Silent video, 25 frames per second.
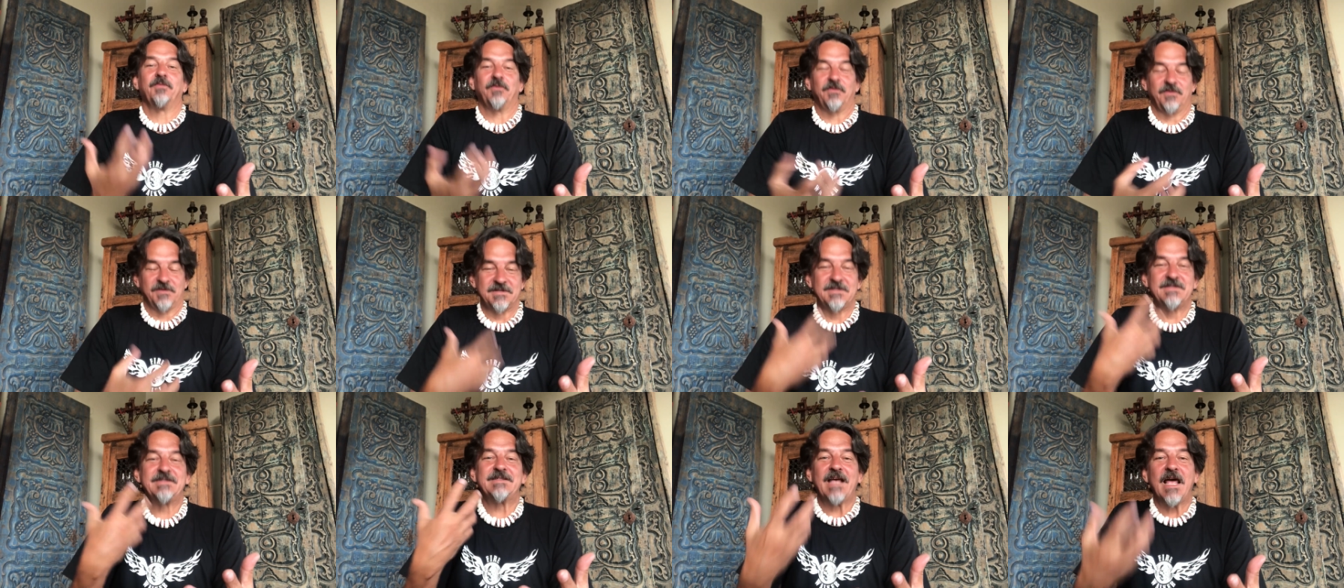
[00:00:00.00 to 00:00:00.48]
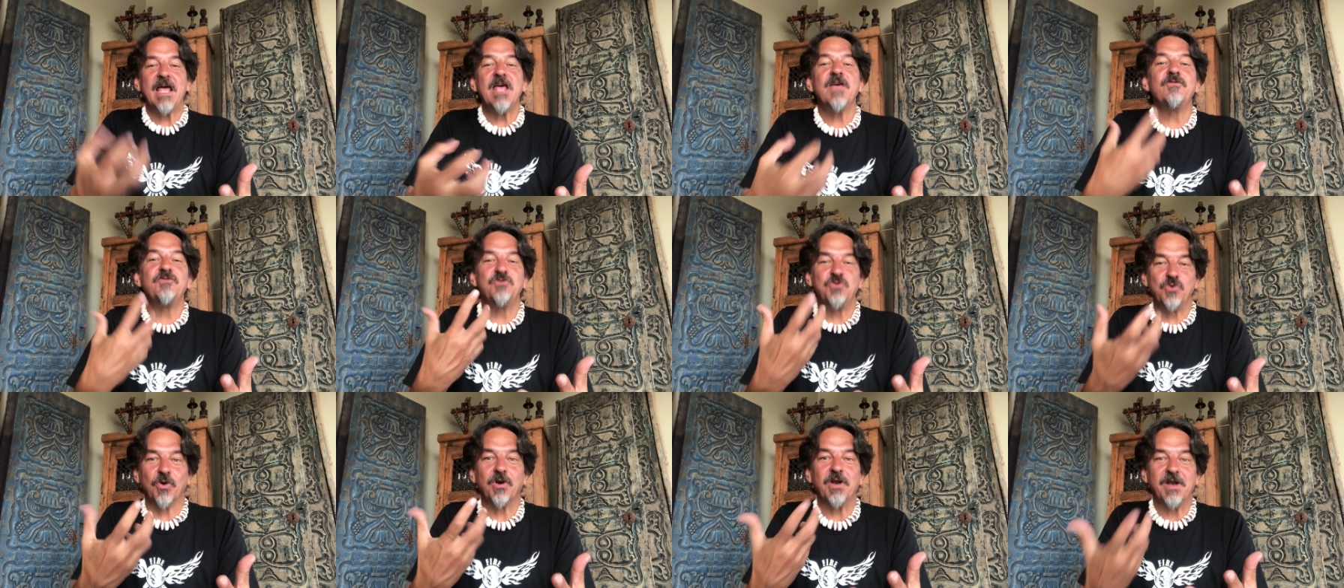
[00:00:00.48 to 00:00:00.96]

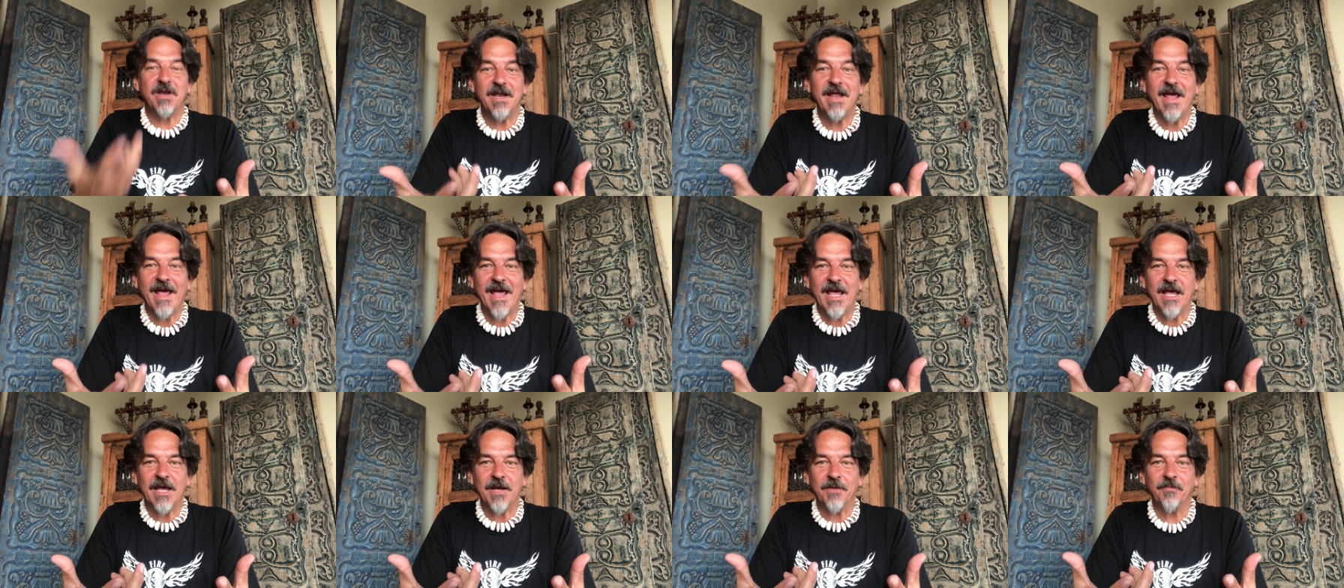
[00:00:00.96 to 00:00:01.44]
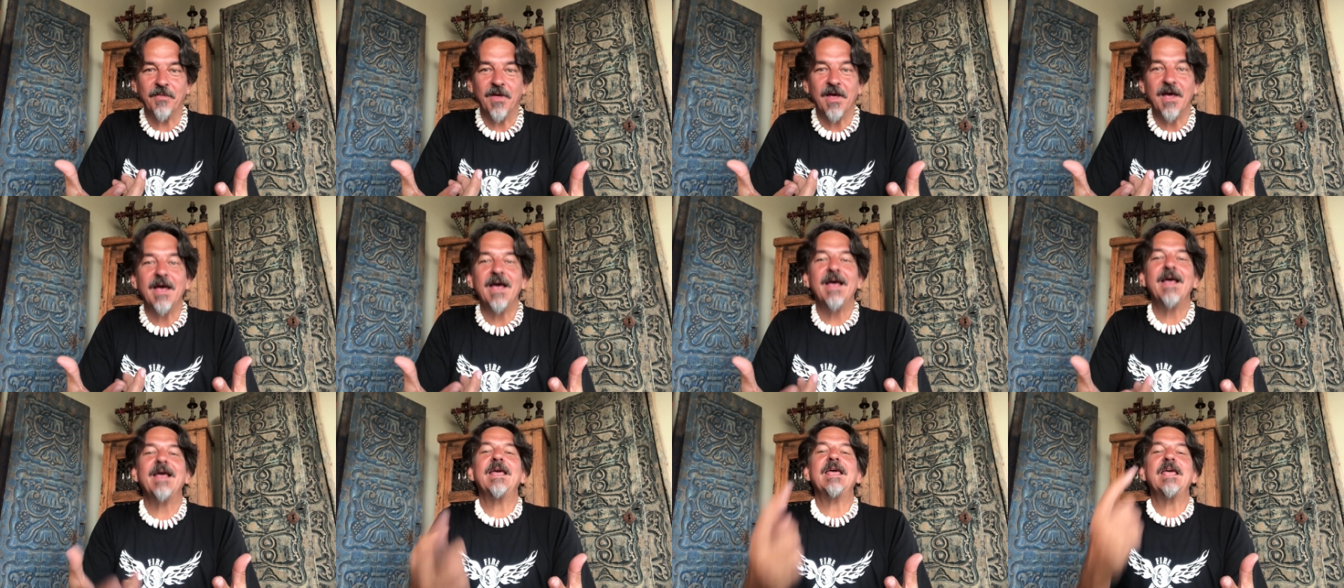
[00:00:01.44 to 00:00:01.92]
save your name,
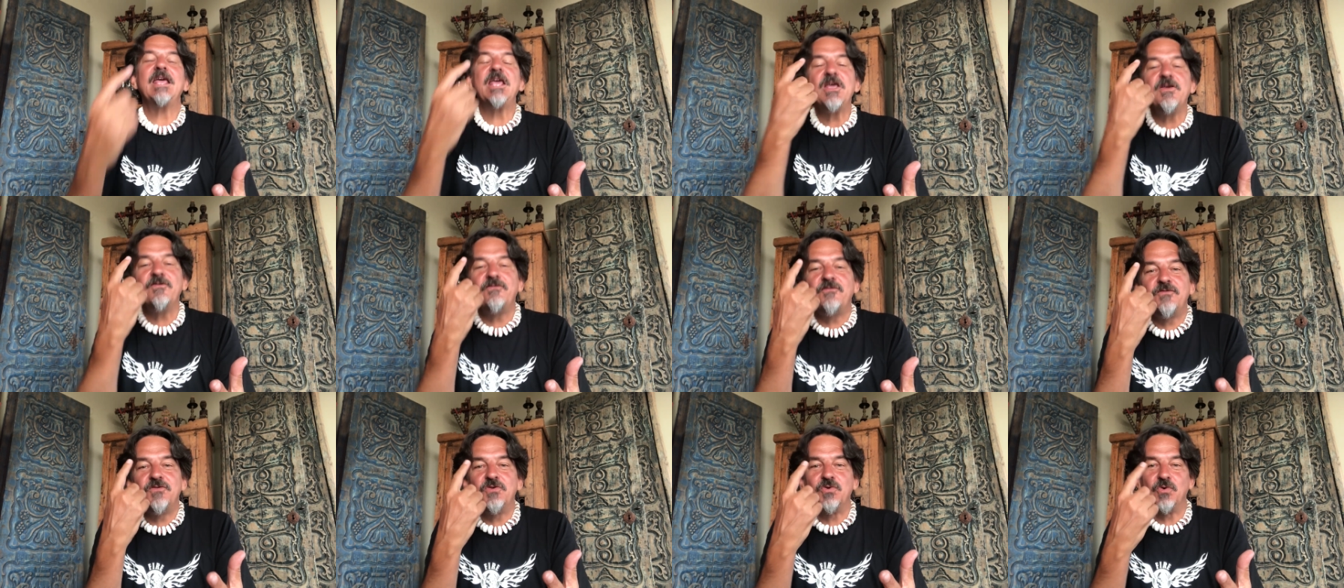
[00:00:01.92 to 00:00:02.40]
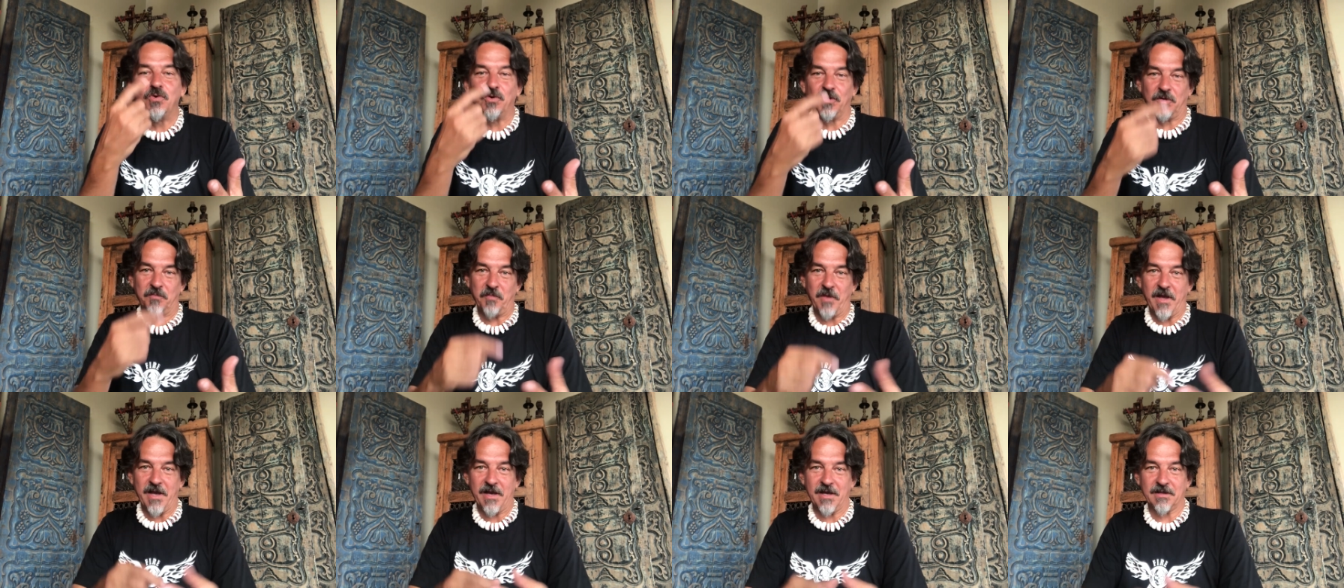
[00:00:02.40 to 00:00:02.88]
if you
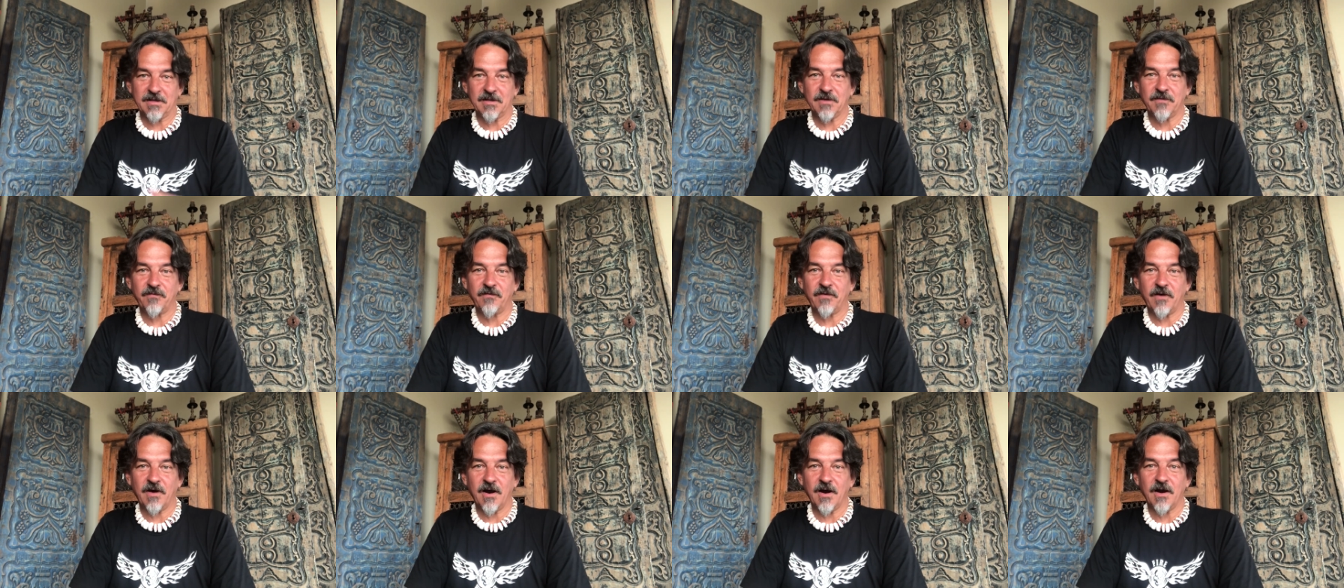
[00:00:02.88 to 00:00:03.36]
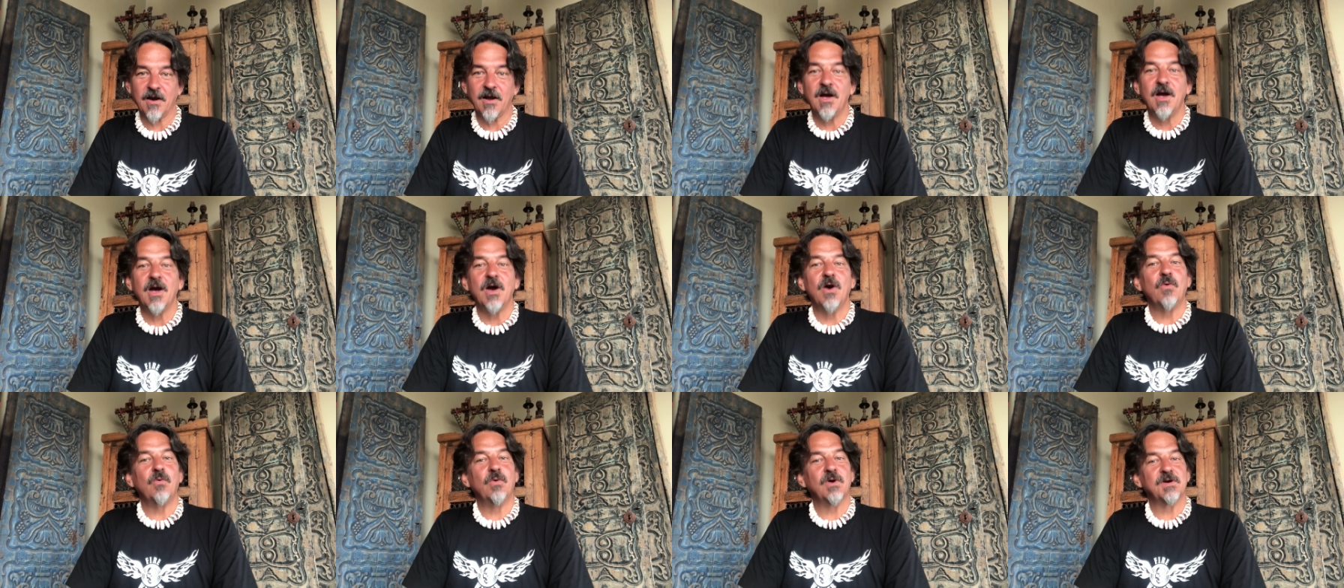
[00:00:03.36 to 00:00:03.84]
could make it that far,
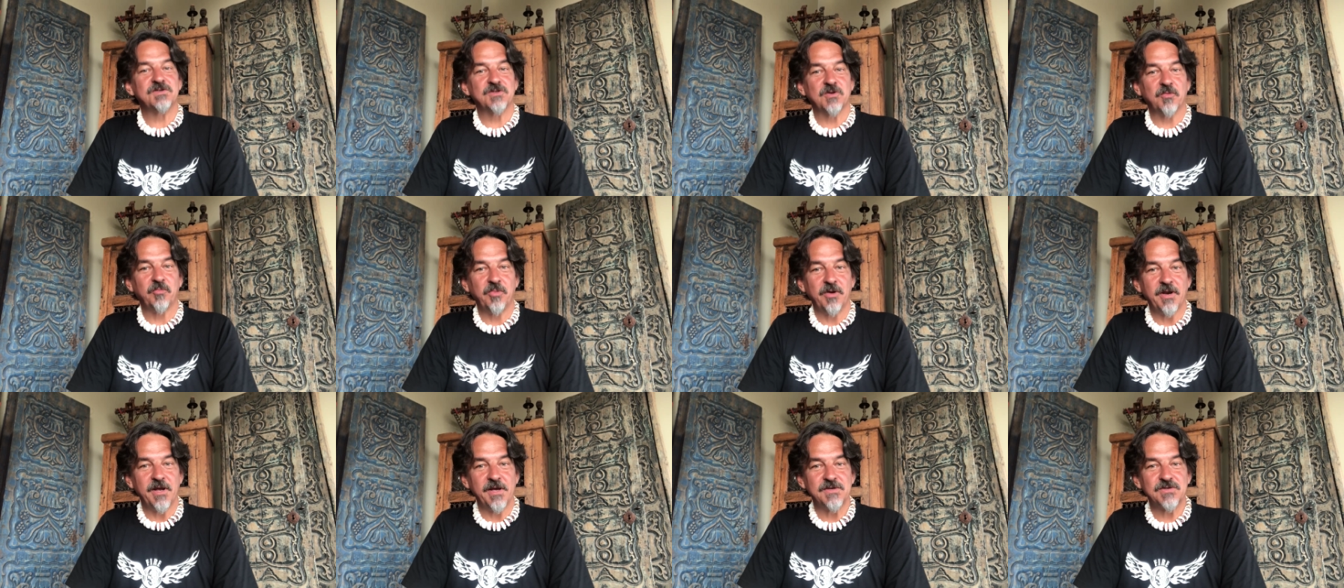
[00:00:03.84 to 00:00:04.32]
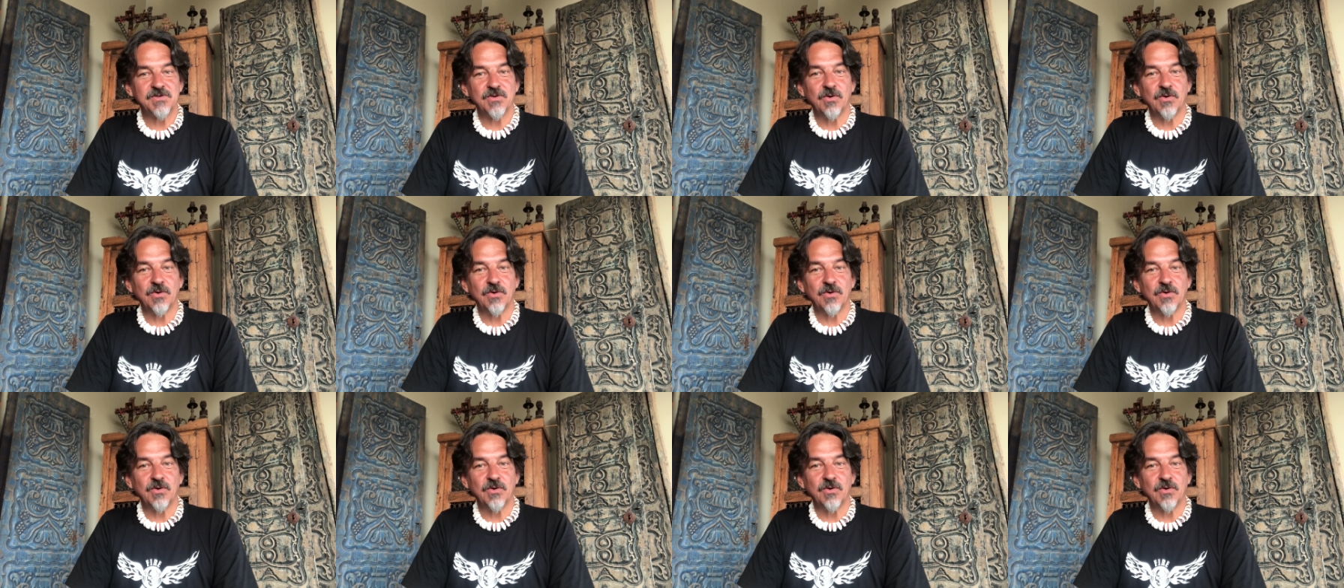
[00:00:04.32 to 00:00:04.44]
was a place